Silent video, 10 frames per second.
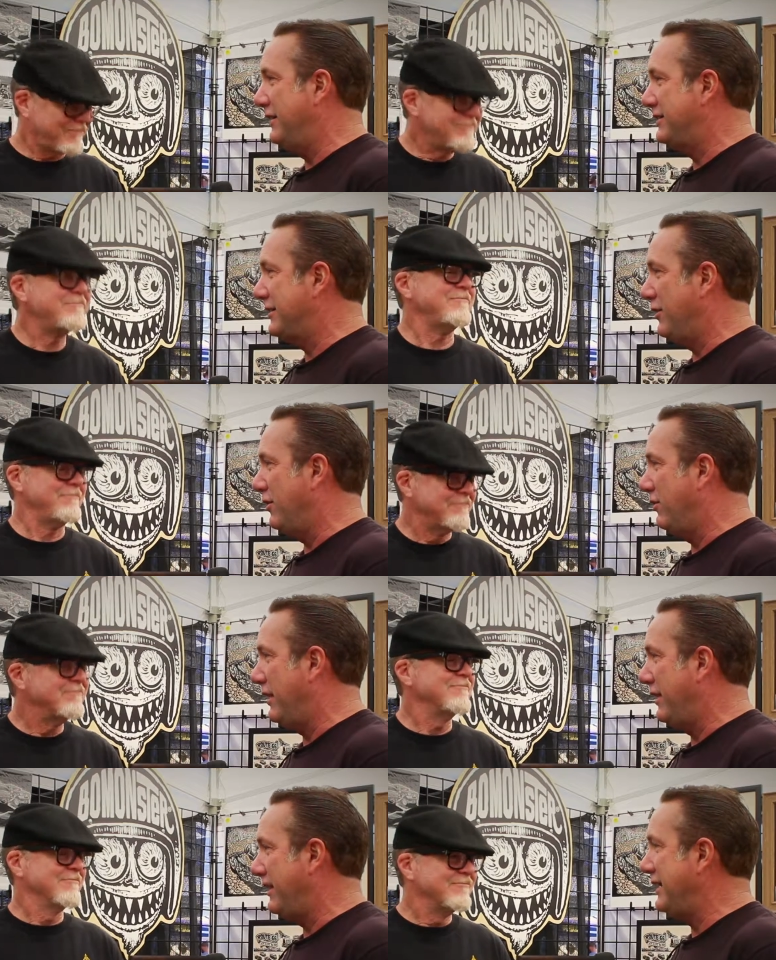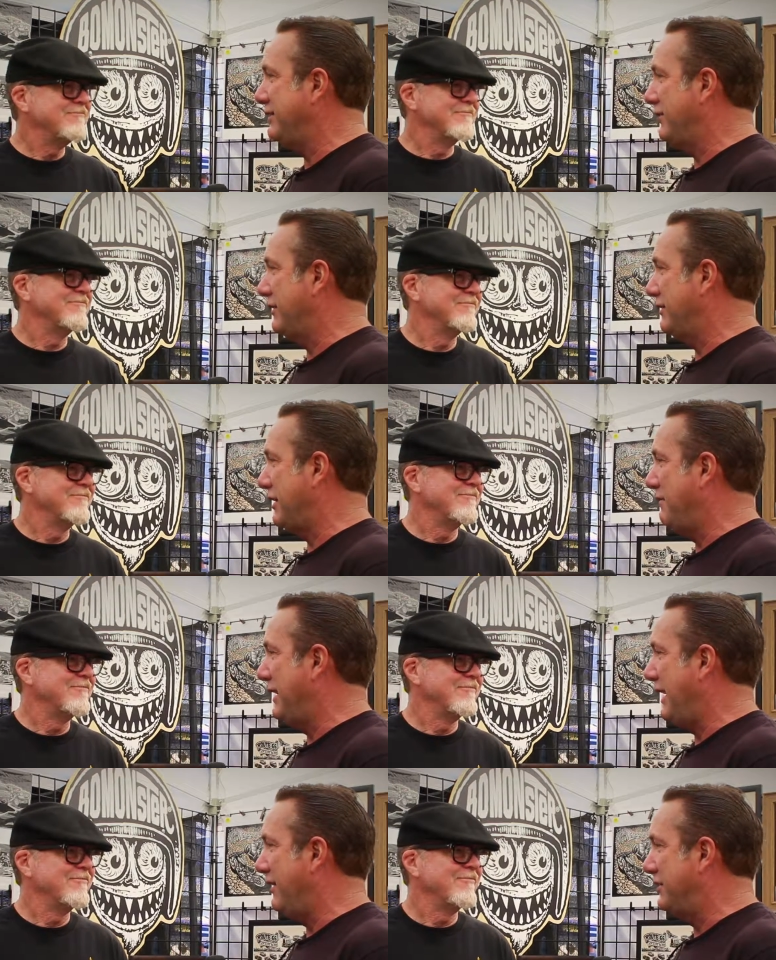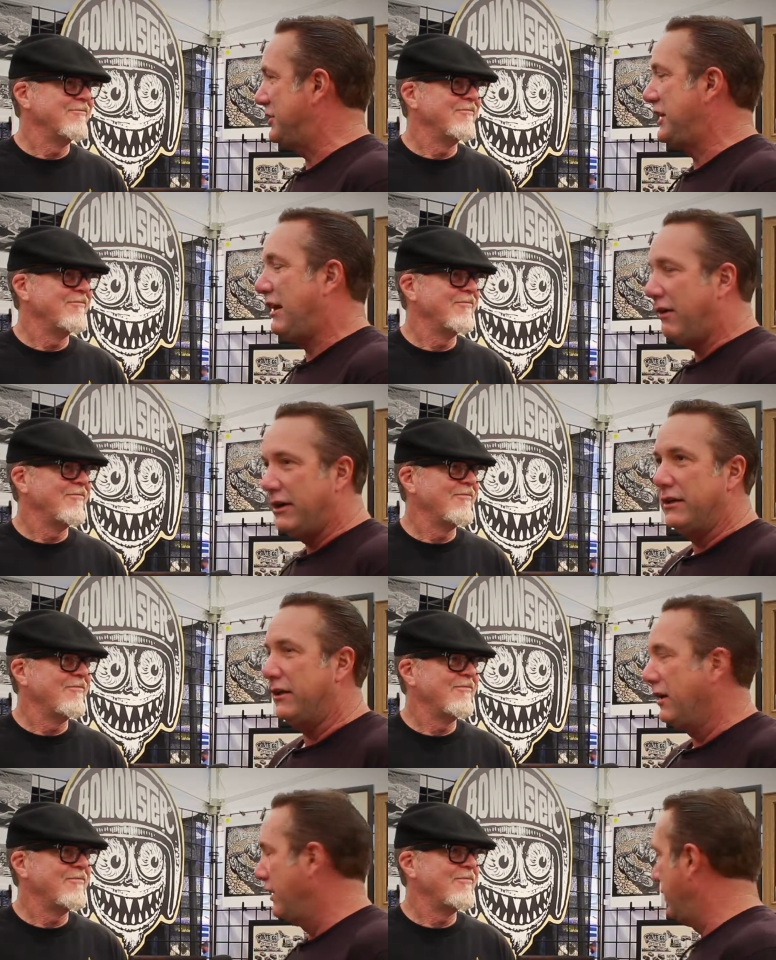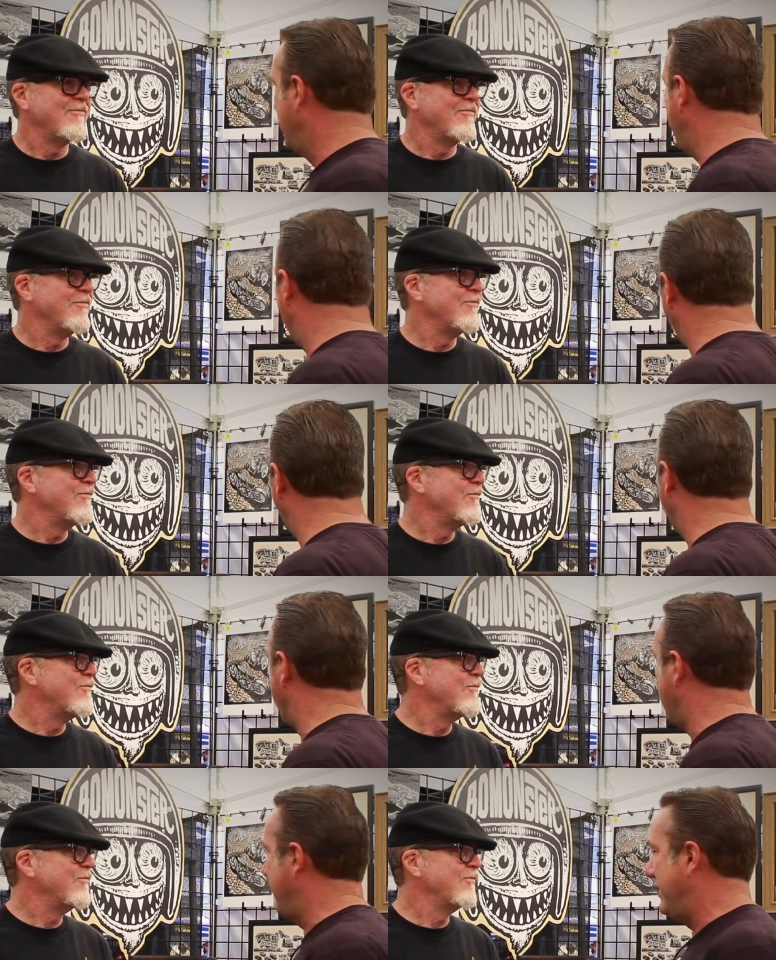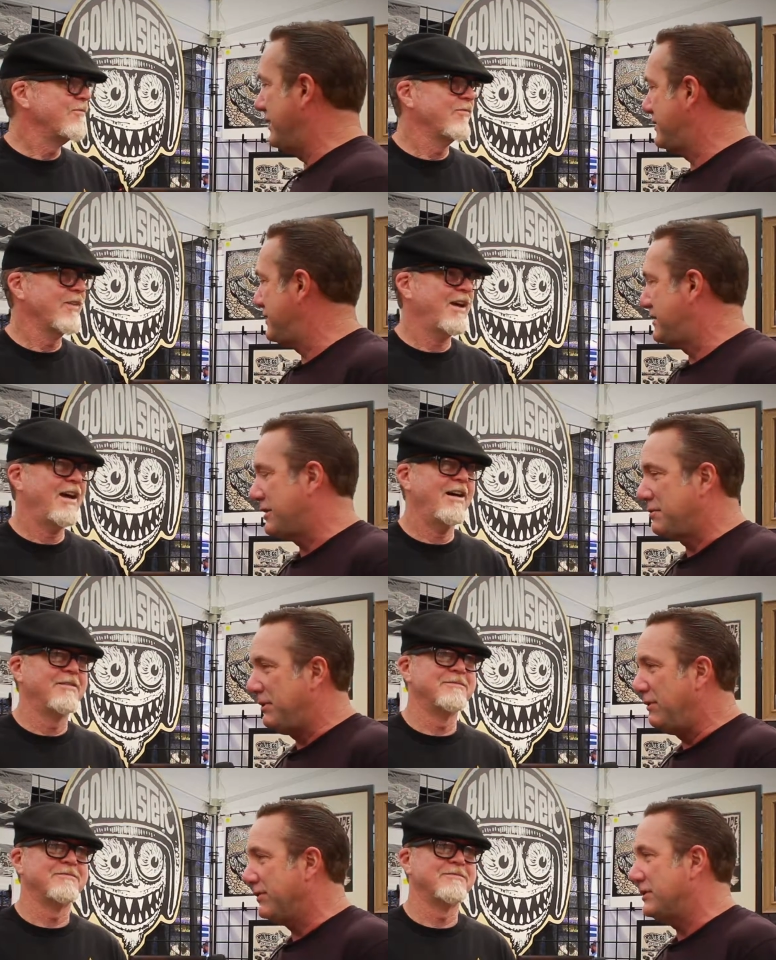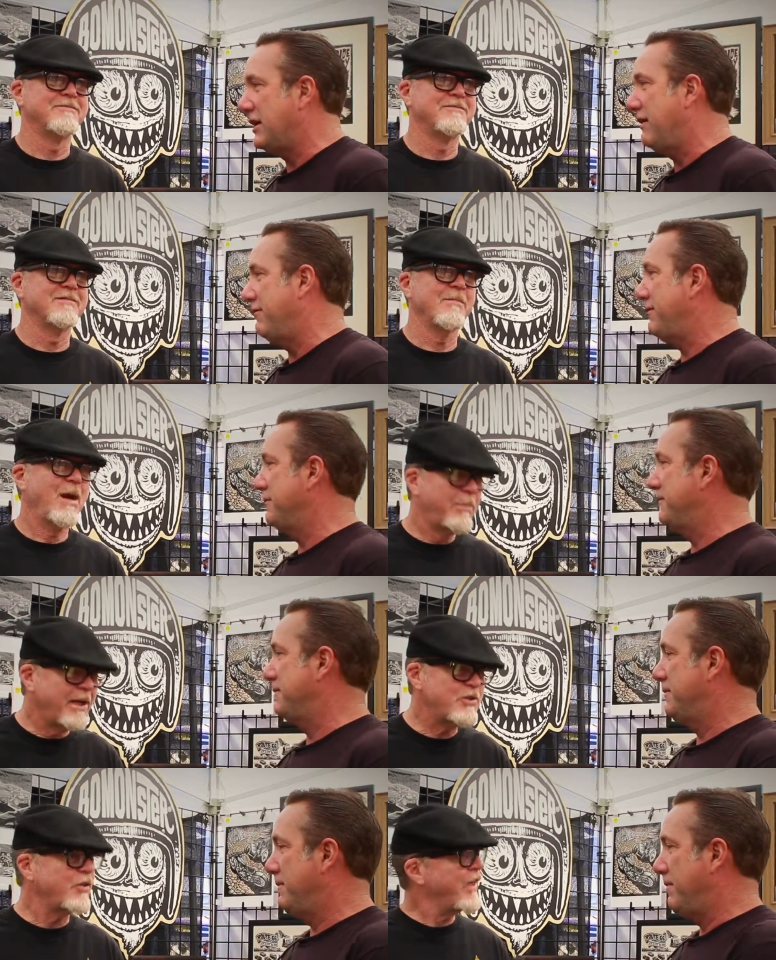Speaker 1: and so uh, thanks for coming out and sharing your work. I mean, this is just beautiful stuff.
Speaker 2: My pleasure.